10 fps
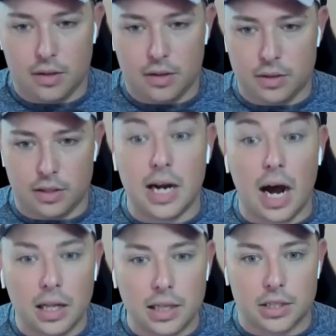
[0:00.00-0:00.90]

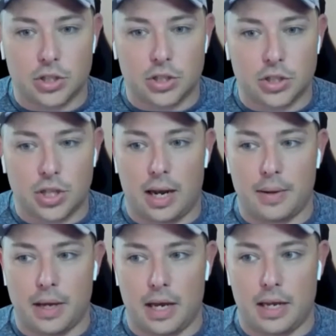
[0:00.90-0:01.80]
knowledge that
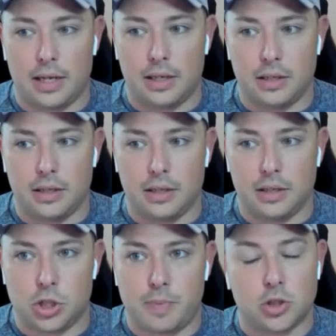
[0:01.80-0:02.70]
I
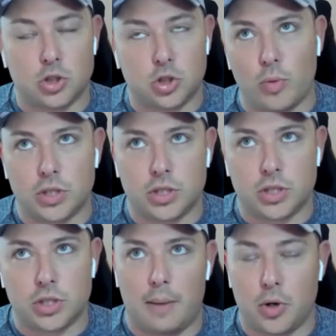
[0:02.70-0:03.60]
spent so much
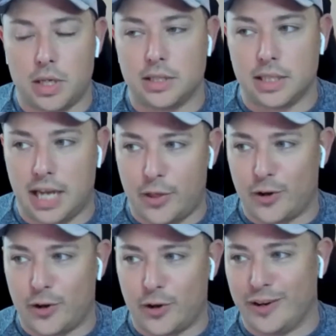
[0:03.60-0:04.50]
time putting
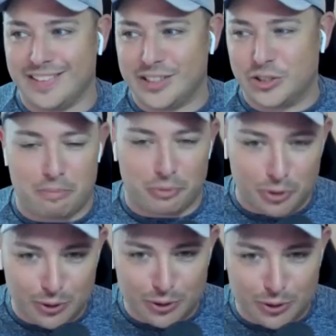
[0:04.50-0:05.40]
together, and the
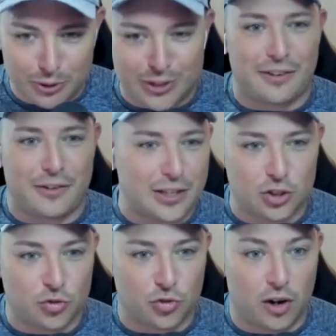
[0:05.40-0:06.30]
bruises that I've
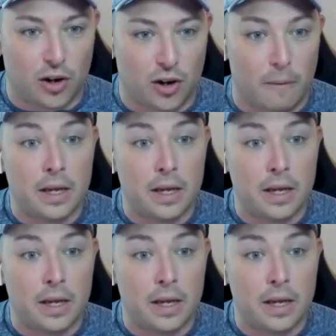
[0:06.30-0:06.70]
healed from.